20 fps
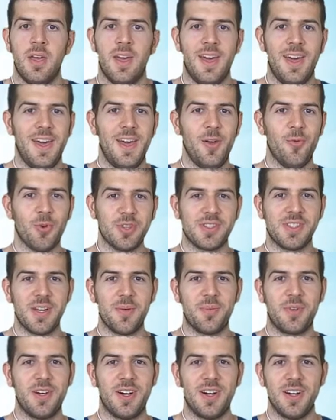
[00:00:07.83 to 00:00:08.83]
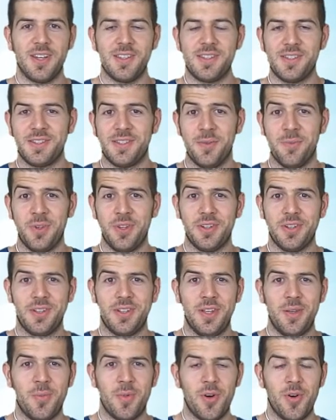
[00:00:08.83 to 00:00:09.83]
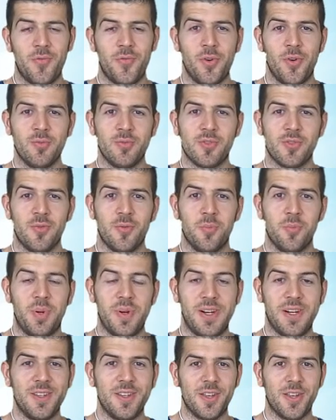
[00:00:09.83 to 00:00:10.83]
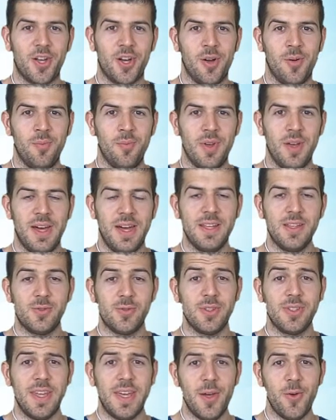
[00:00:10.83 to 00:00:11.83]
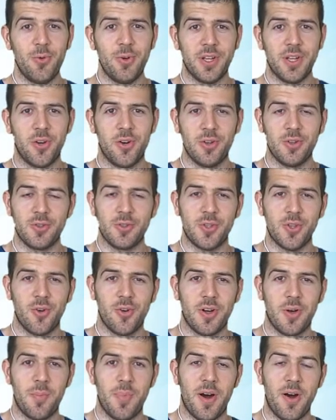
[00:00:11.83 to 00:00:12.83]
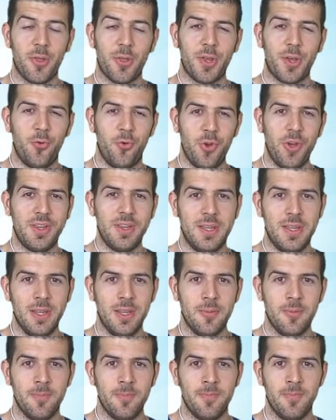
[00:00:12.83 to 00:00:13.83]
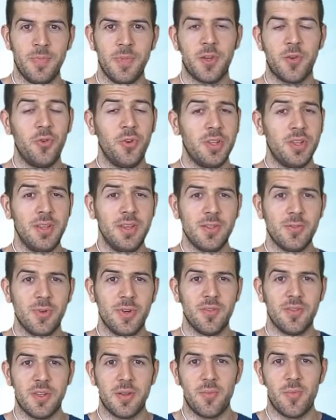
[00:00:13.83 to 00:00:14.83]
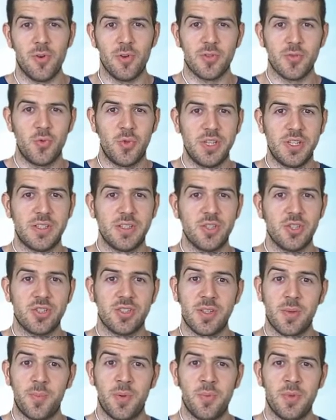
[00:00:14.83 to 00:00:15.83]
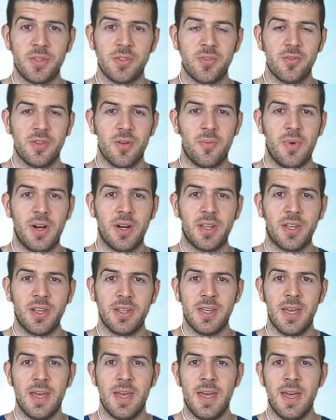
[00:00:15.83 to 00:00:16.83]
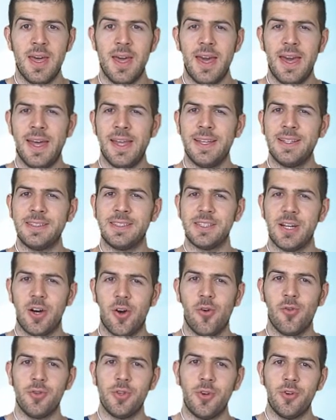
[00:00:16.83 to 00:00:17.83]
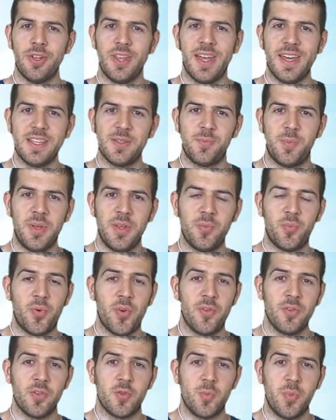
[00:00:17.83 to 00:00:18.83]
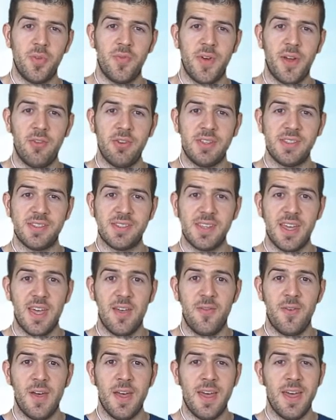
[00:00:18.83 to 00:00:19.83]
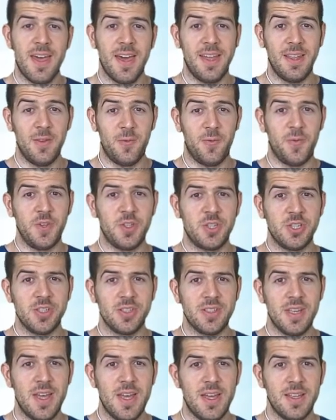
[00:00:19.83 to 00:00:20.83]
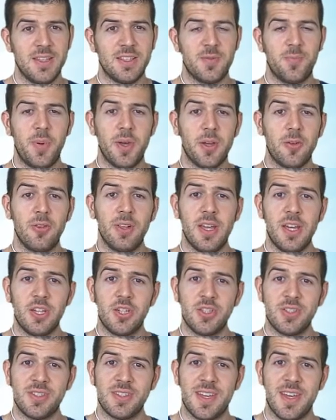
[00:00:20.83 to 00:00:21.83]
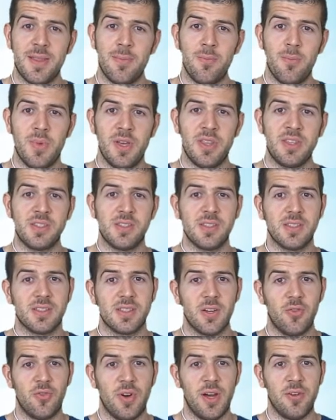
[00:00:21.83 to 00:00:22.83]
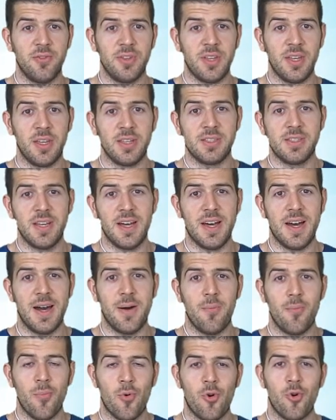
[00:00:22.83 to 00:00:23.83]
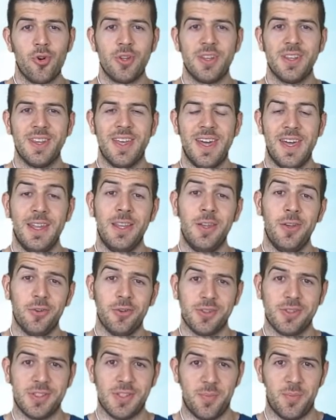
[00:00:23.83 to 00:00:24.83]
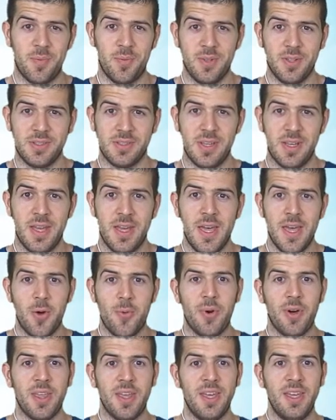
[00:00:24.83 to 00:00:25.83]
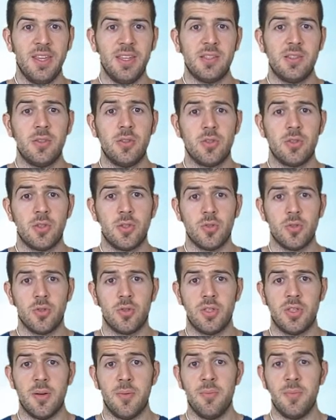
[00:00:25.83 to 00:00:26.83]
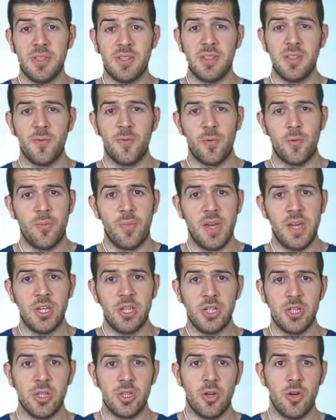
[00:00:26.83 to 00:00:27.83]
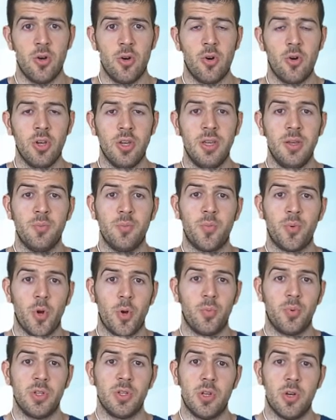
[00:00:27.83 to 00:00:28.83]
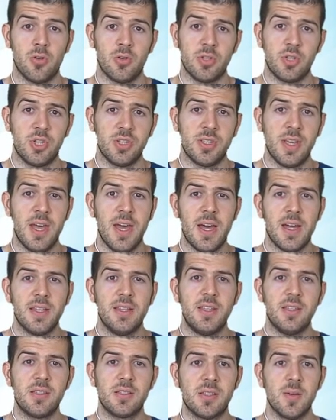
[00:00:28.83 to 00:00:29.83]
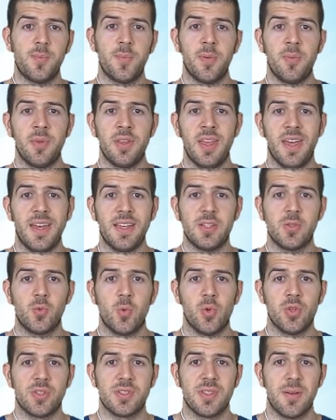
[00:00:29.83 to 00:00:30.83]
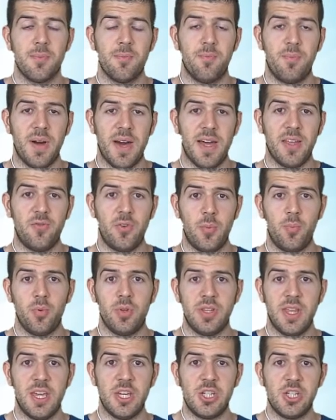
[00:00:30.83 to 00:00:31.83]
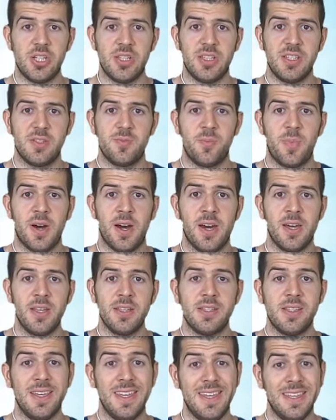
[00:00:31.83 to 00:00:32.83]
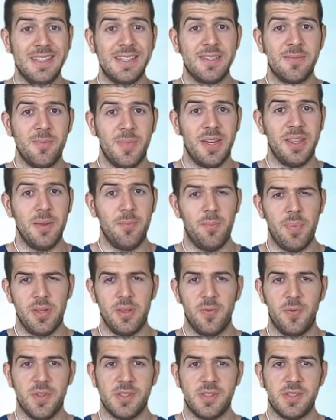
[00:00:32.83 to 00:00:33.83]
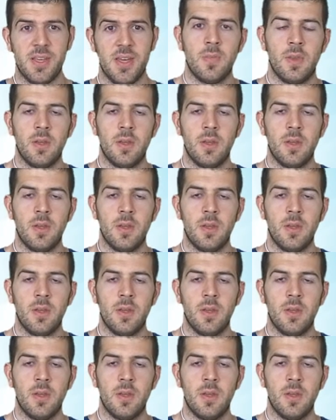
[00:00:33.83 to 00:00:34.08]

Hey, what's up guys, it's Dimitar Dima from sunpair.com and today we're going to talk about creatine. Creatine is one of the most researched supplements on the market and although it has been proven to be very safe and efficient, the speculations and myths surrounding it are more than any other supplement. Whether it is due to the misinformation or improper dosages, this supplement has won some bad reputation despite its many benefits.